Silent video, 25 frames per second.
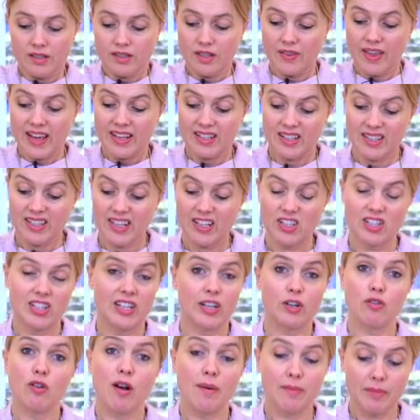So that's
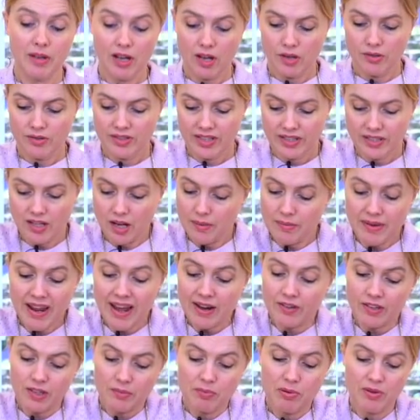essentially crumb coated. I'm
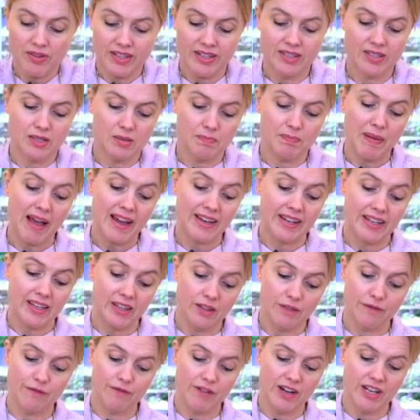now going to put this back in
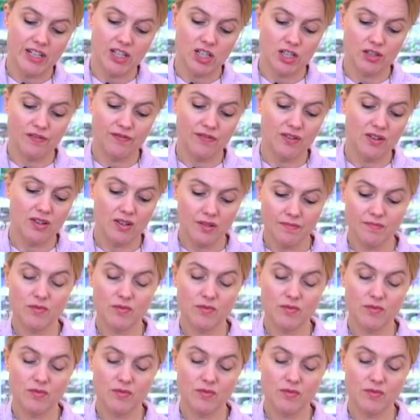the fridge for